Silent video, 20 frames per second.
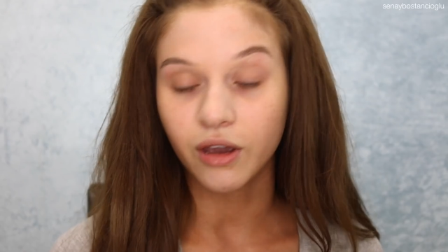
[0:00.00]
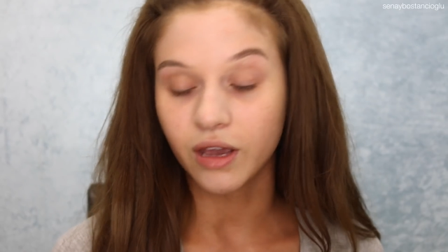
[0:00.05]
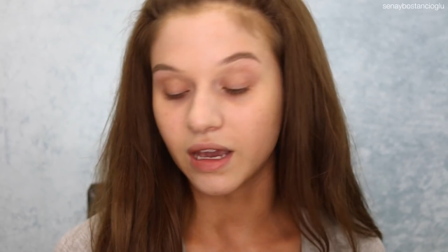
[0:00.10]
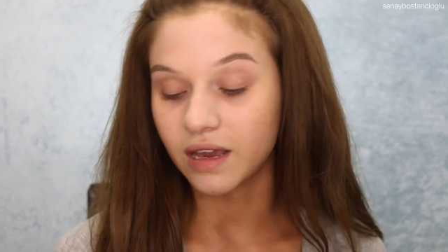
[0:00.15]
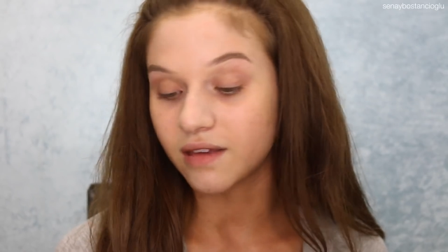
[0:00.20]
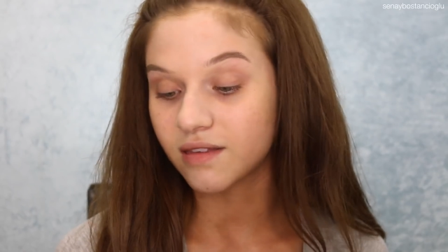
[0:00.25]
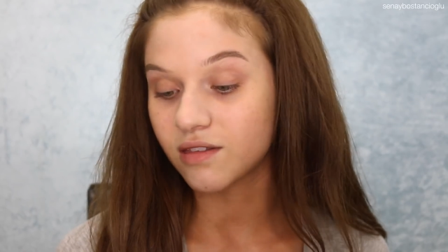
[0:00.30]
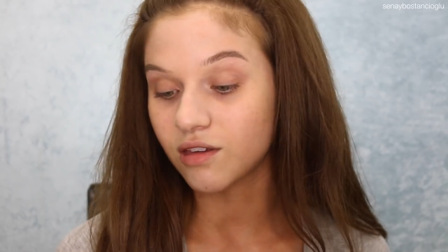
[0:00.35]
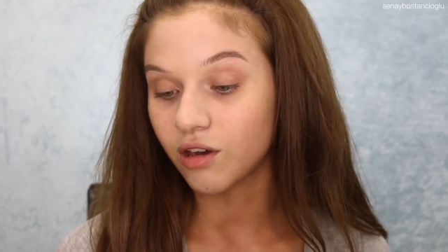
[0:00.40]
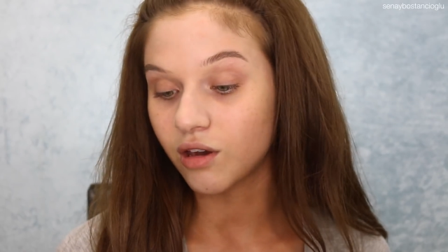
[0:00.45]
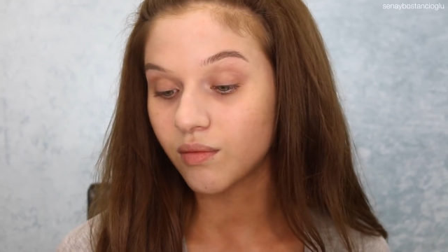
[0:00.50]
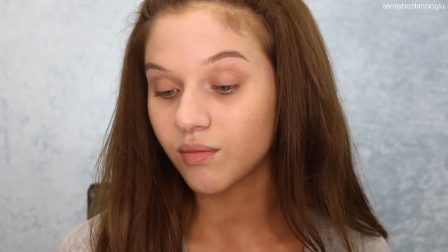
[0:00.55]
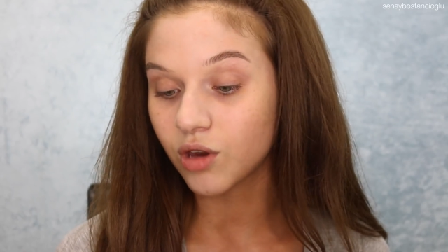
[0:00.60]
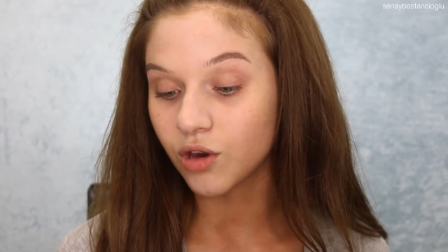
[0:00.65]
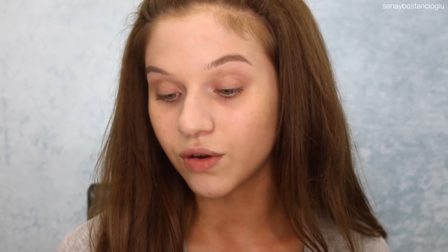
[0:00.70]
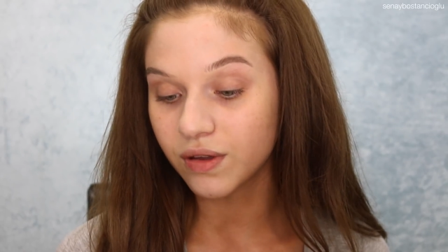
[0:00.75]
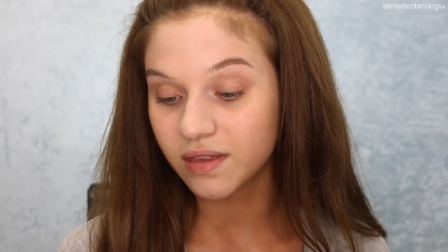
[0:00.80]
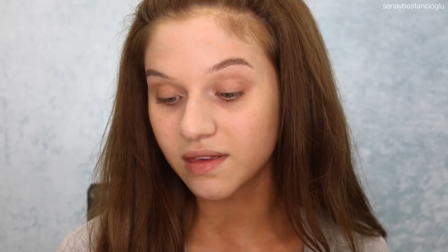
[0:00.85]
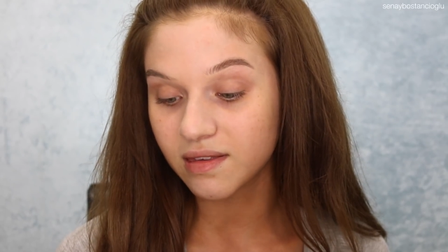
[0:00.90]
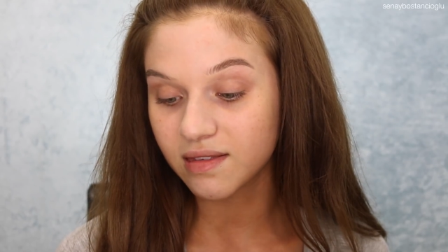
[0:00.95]
Okay, so I'm
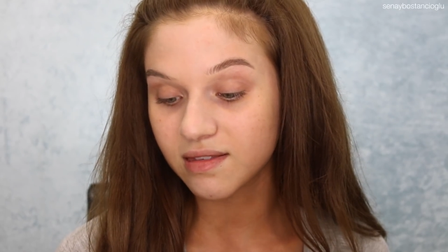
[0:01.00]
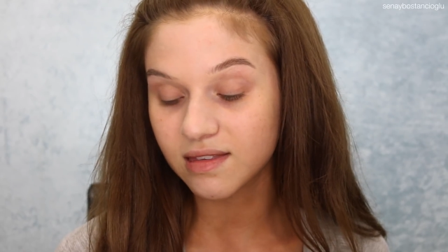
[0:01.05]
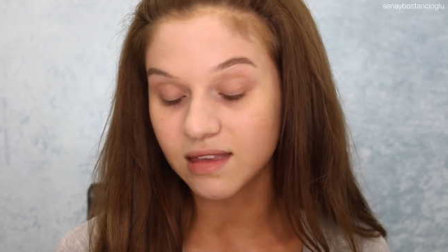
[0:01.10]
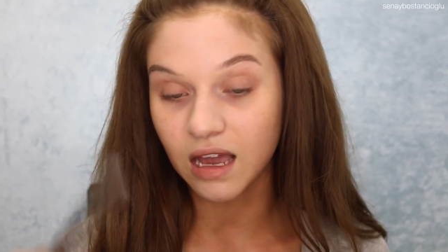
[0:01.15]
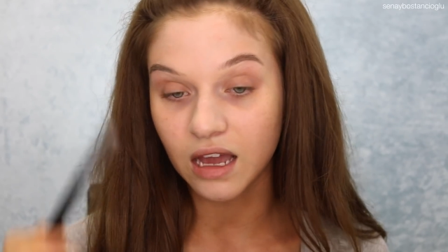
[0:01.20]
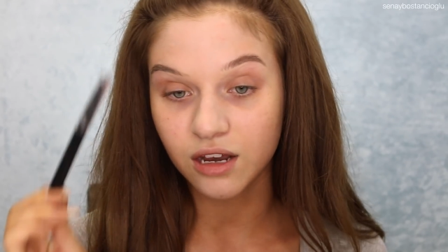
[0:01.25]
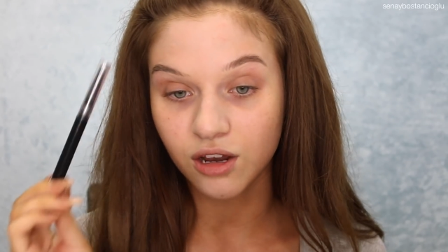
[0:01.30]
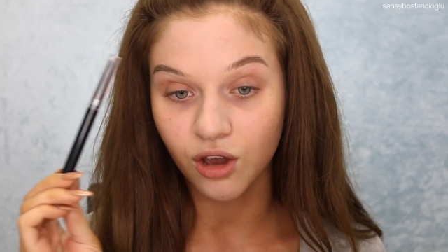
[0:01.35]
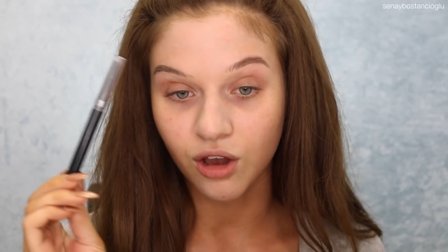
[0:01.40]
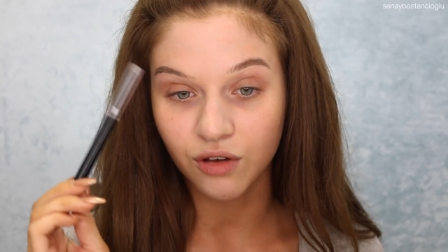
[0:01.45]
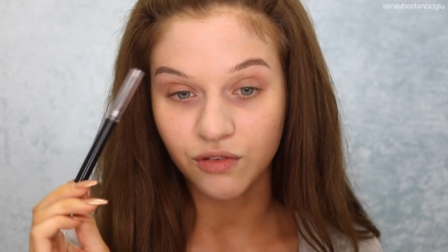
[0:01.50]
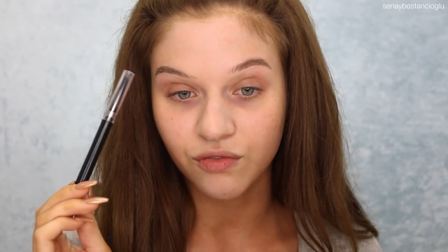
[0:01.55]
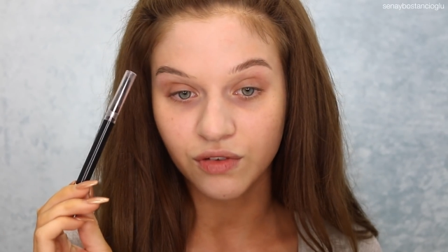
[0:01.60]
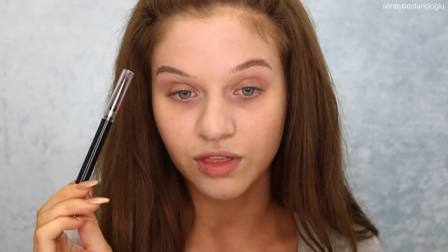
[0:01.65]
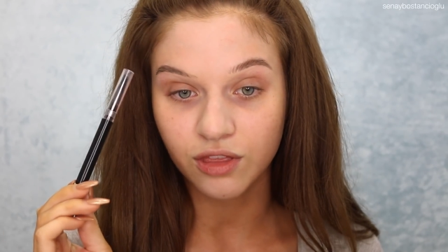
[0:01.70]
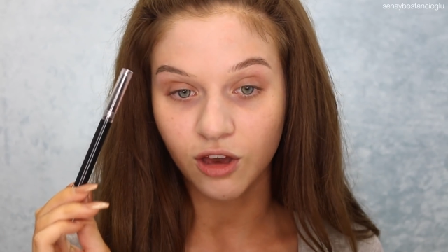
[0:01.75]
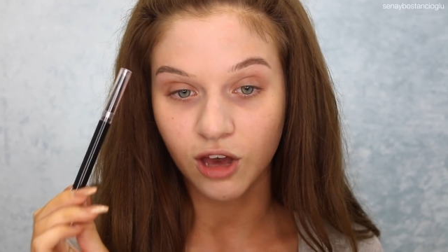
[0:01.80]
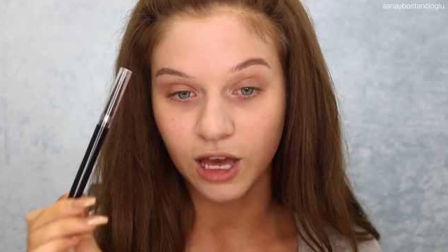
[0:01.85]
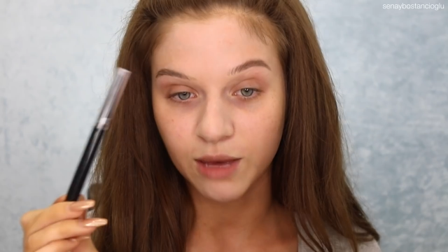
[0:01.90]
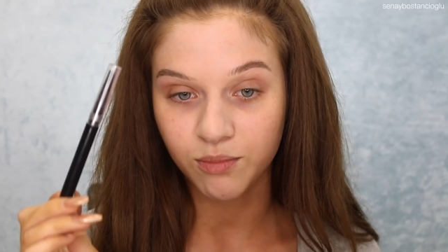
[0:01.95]
going to start off
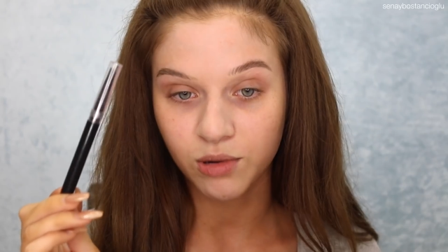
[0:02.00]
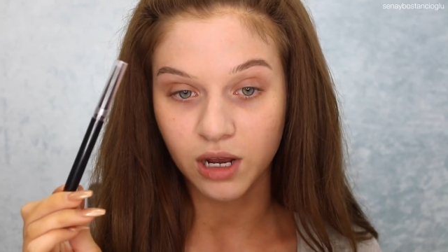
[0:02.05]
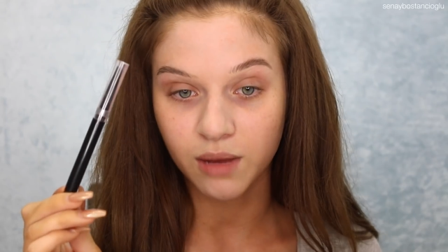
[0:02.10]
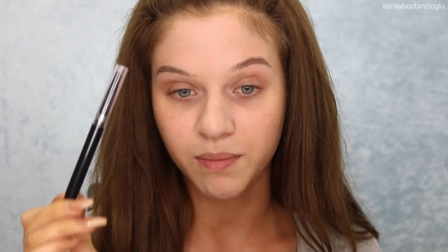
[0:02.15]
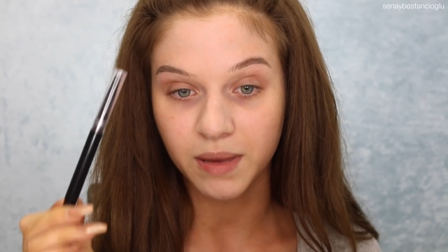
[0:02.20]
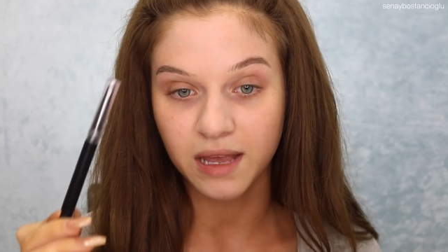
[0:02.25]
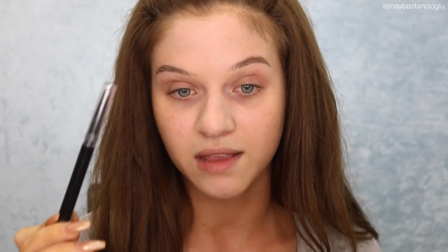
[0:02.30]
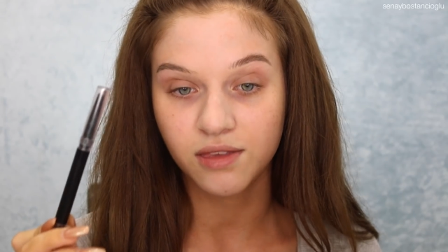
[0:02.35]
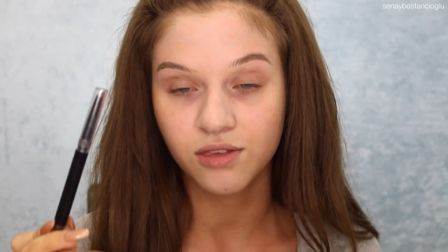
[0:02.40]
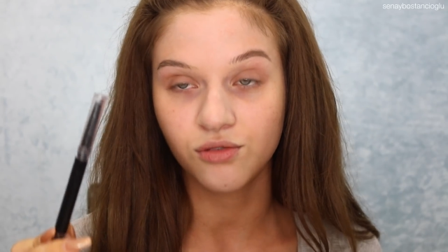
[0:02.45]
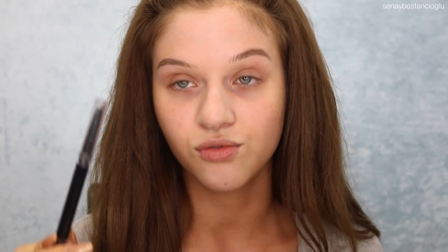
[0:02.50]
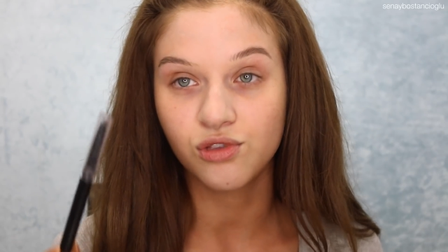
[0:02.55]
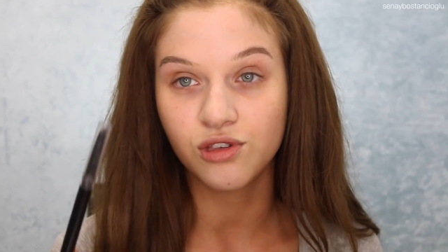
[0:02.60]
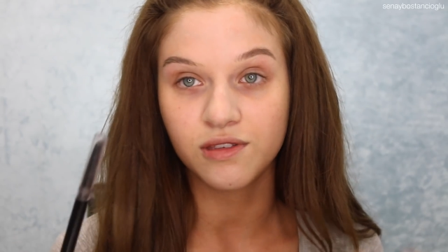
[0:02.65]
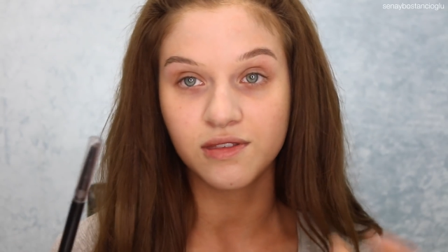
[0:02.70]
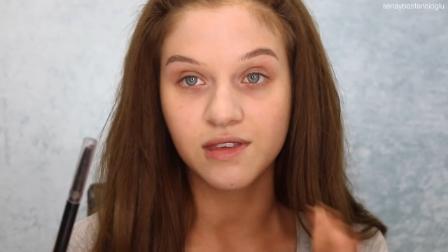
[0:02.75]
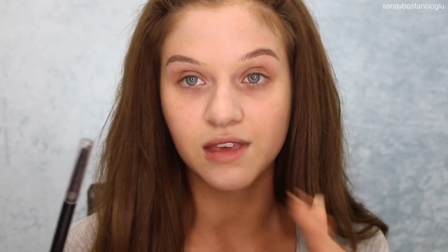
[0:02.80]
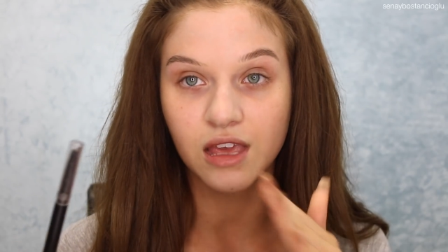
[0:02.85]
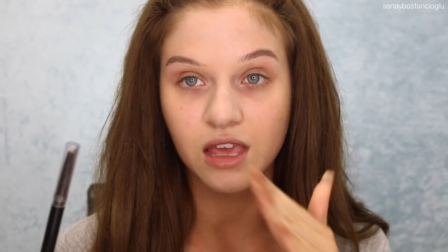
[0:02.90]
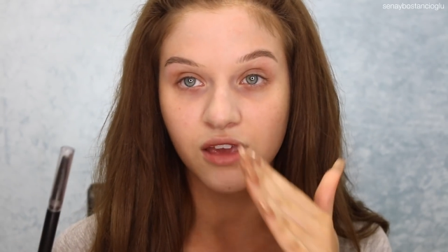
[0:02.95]
with the eyebrow pencil
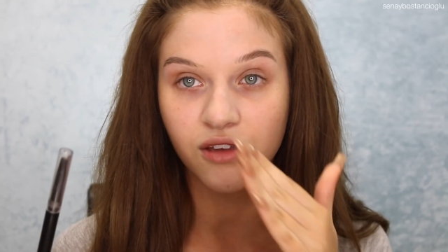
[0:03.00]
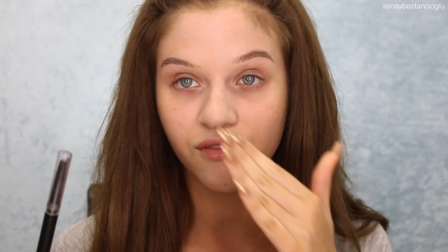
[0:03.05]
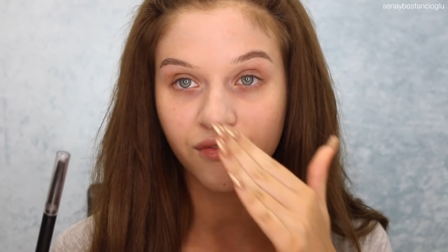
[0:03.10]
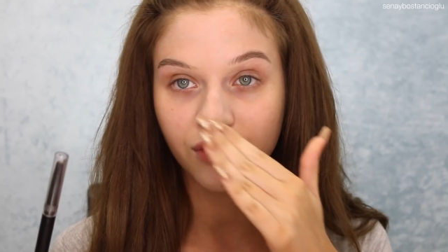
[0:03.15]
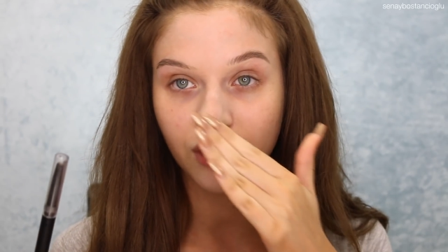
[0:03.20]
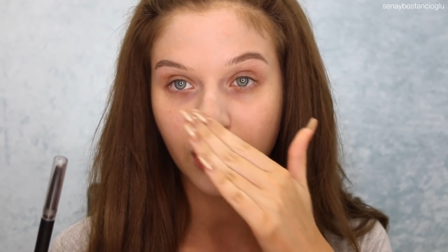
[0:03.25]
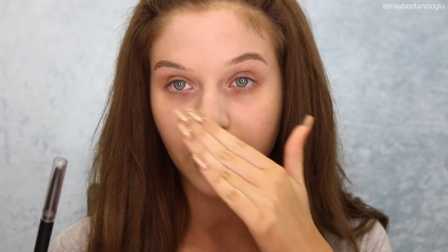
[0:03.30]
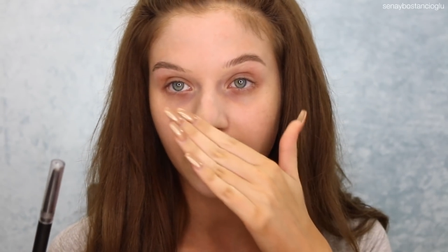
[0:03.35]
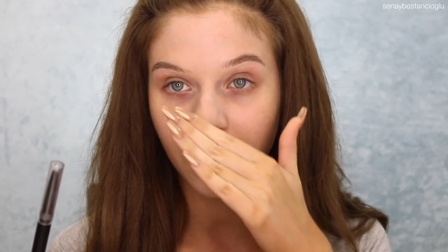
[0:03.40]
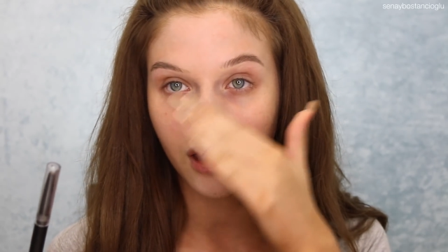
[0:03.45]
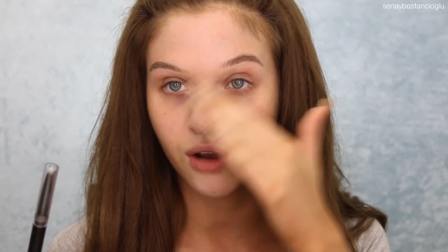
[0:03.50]
just to give like